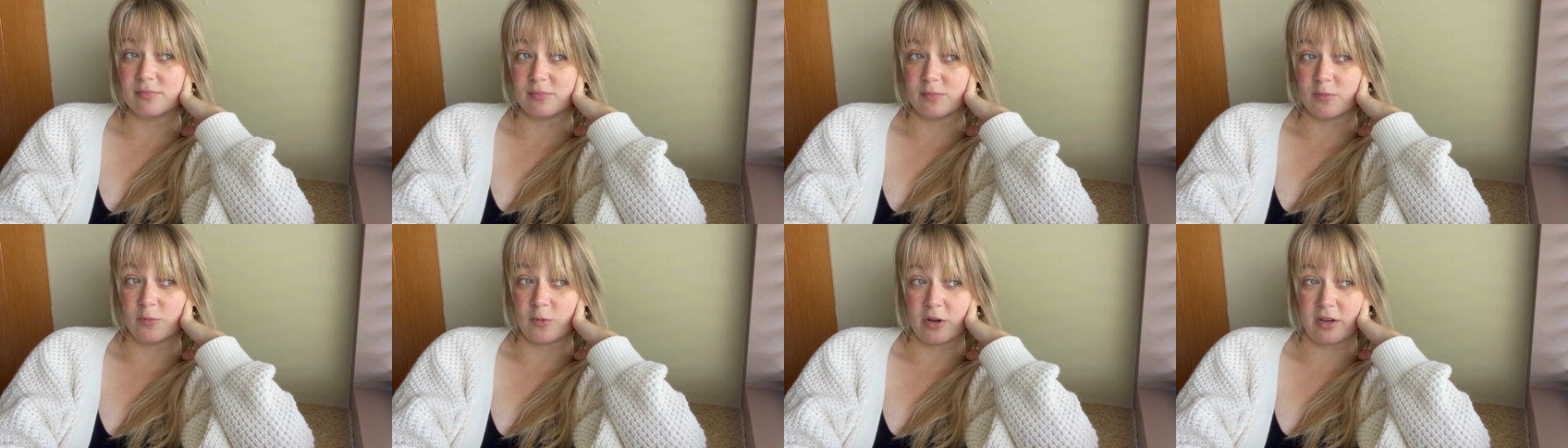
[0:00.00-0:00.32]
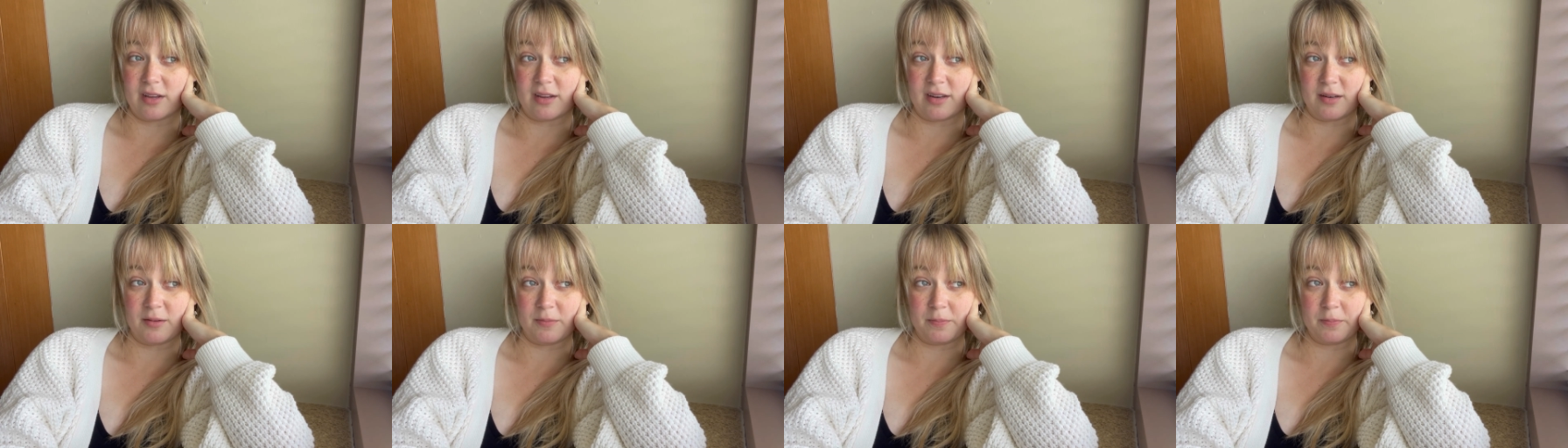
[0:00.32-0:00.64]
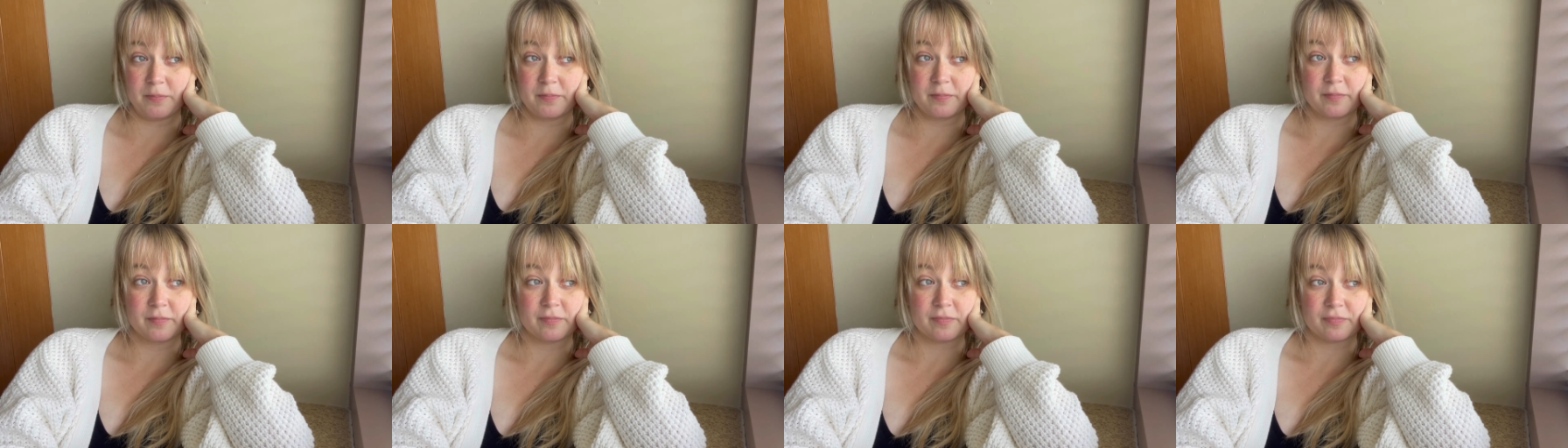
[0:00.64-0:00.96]

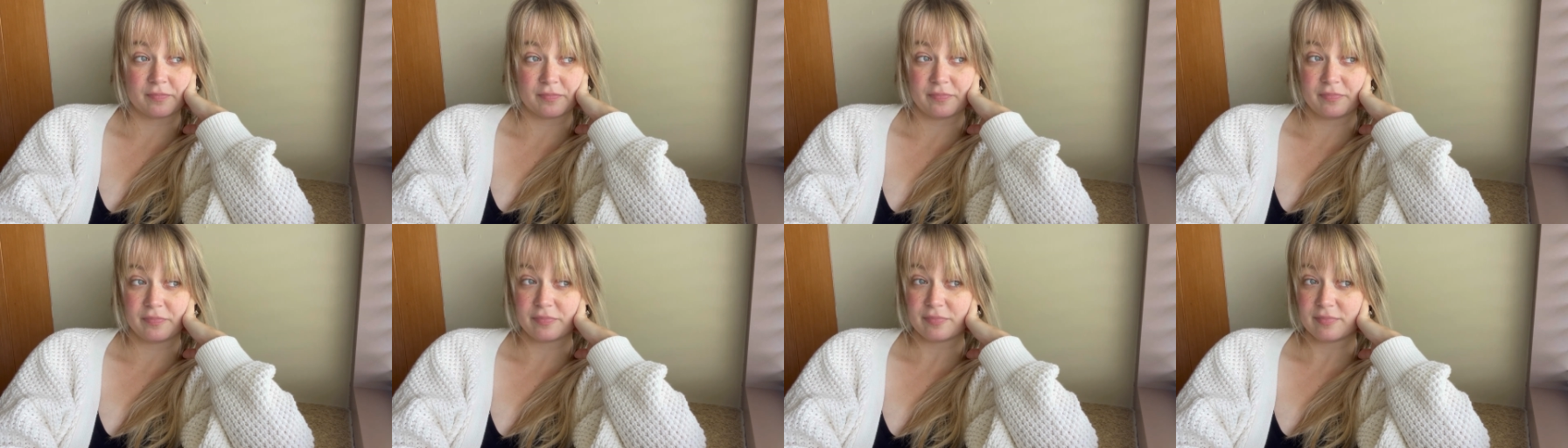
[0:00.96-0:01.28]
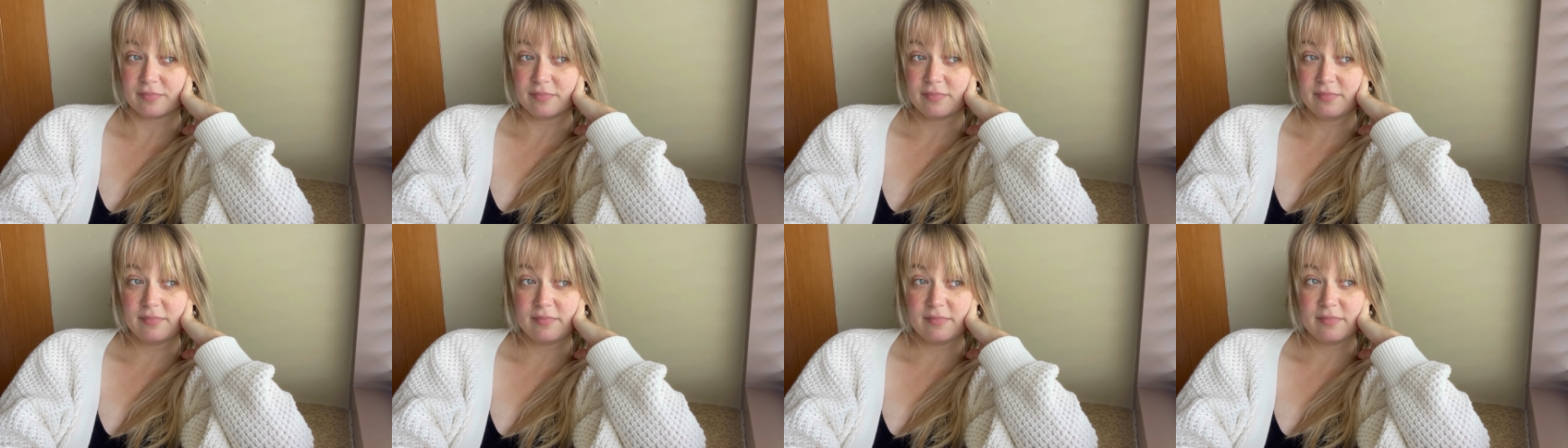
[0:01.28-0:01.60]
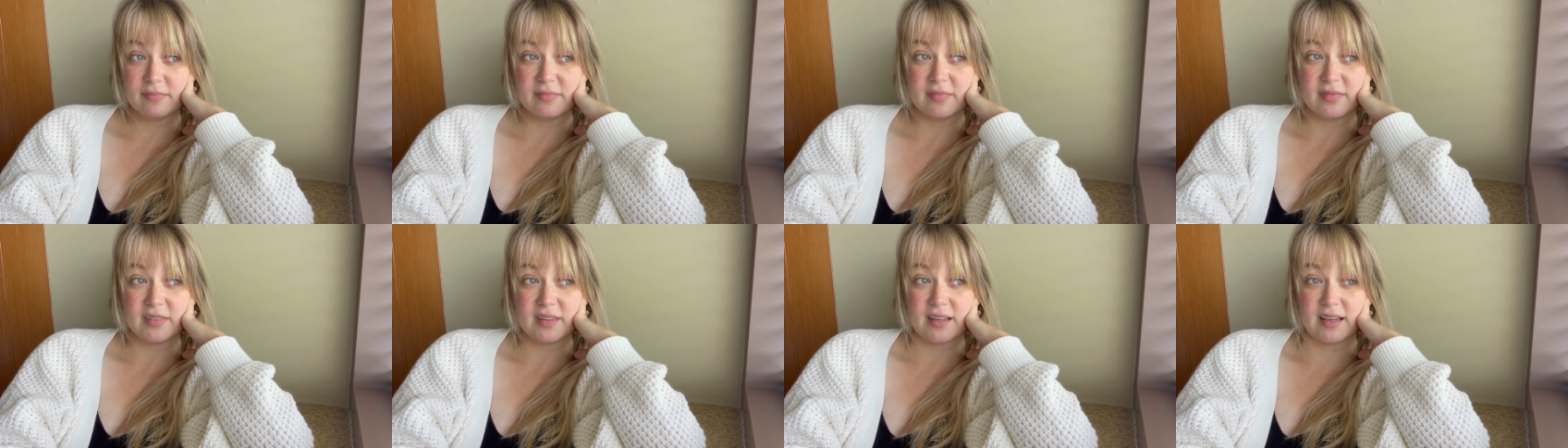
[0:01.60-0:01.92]

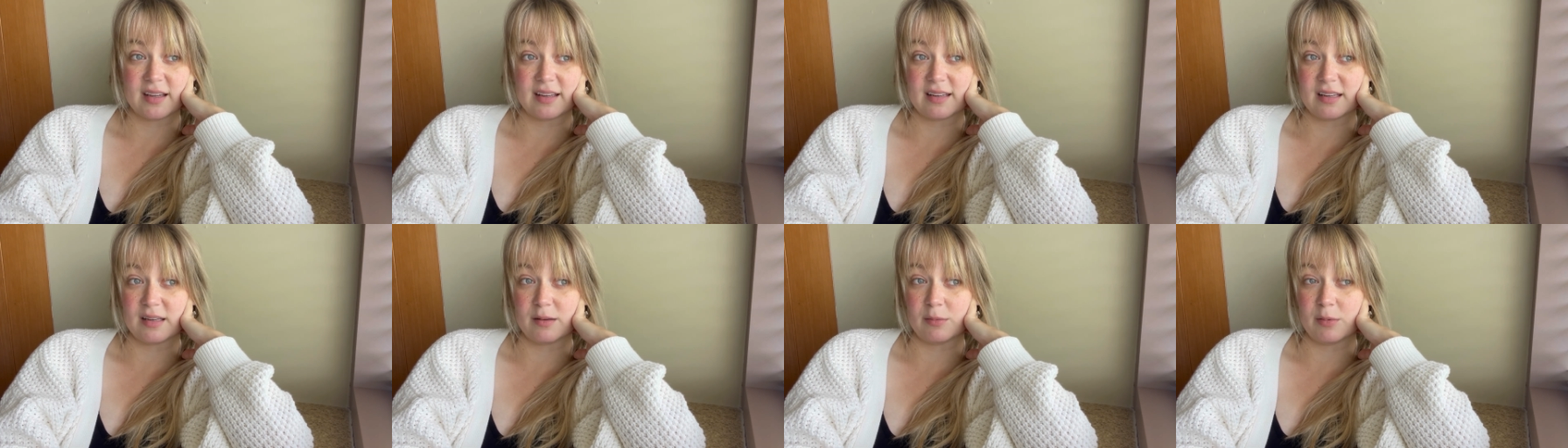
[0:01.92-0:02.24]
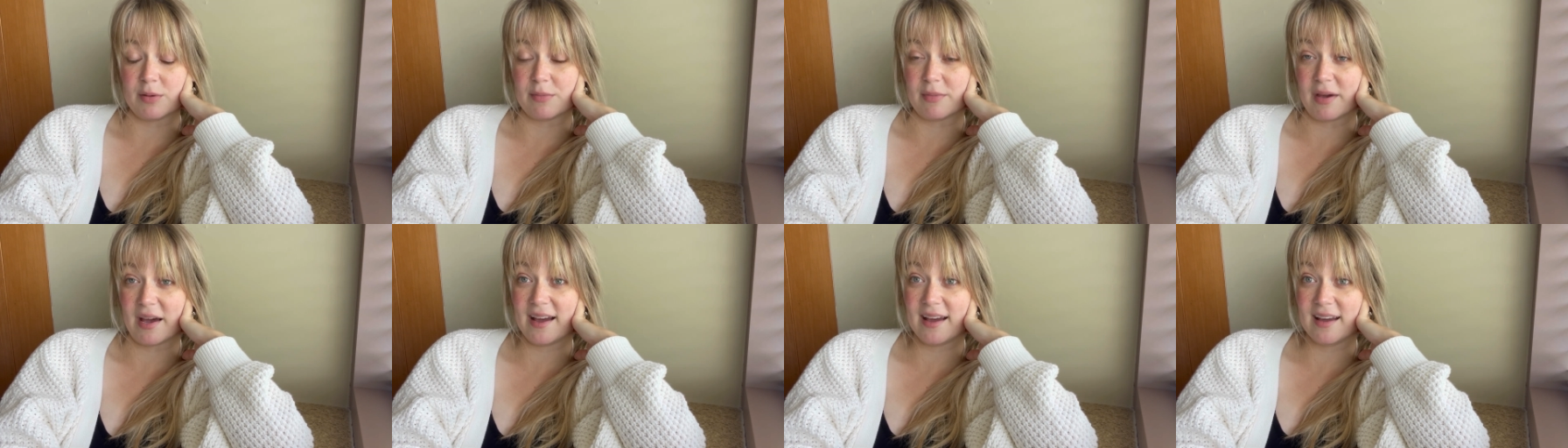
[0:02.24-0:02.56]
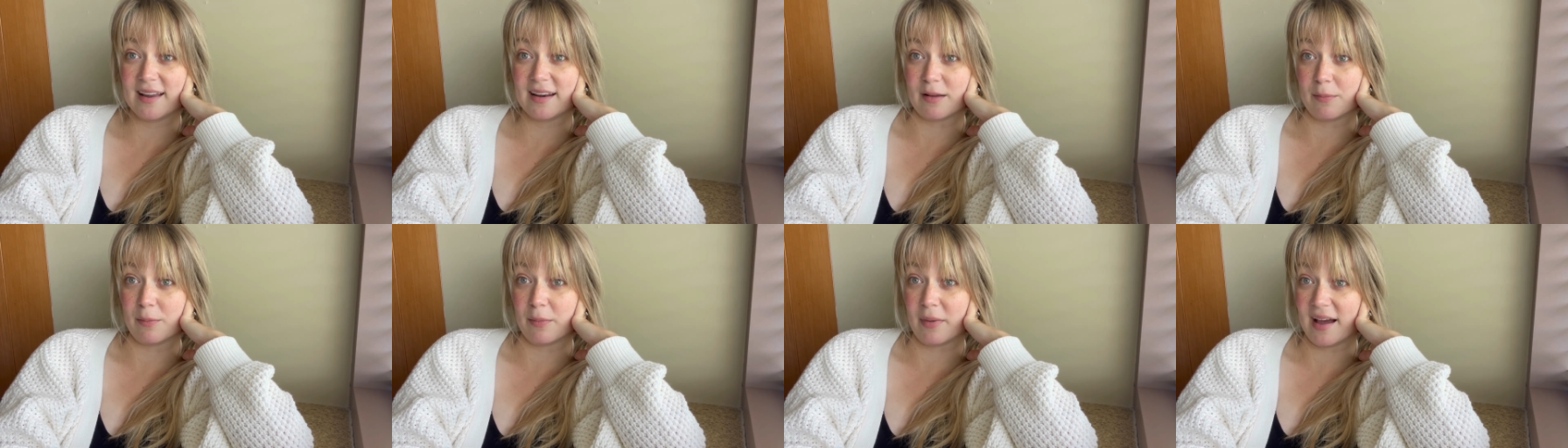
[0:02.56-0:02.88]
When I need to be
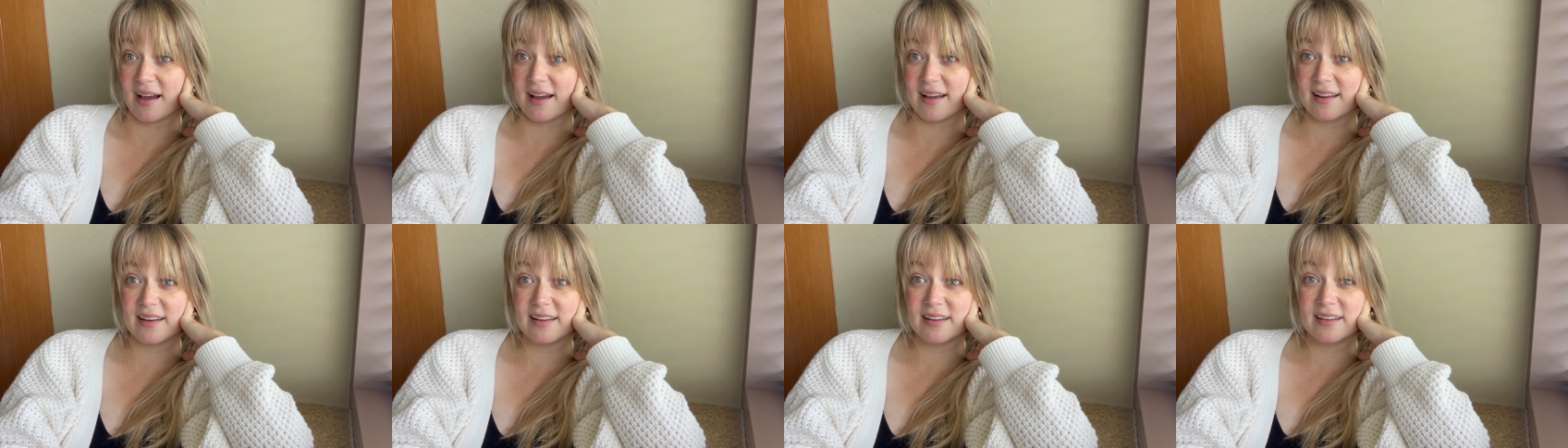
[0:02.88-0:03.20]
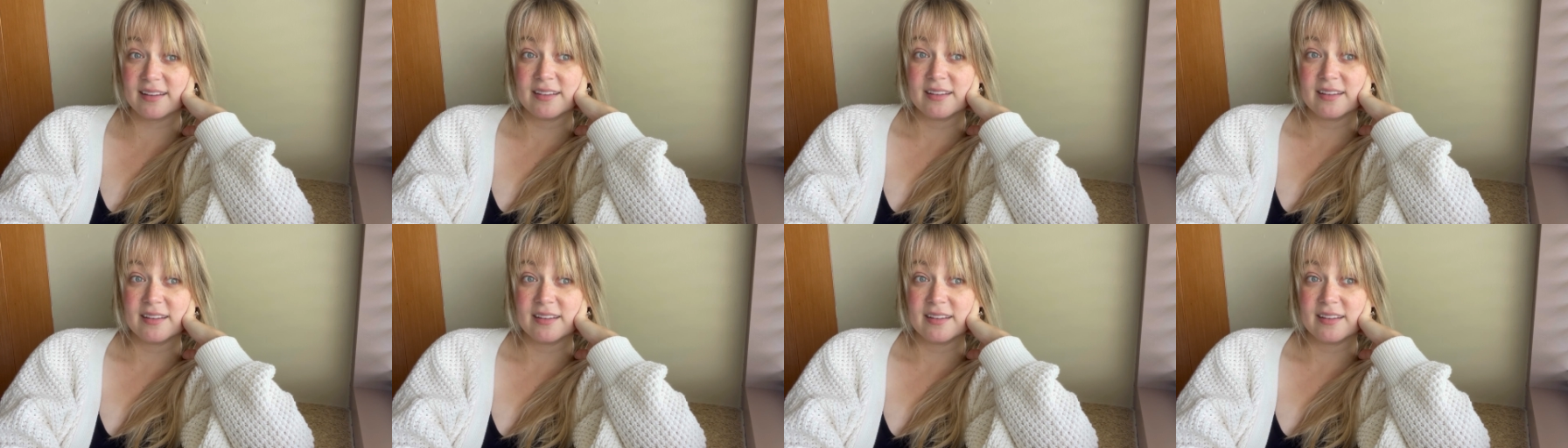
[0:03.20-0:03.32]
mad, I'm mad.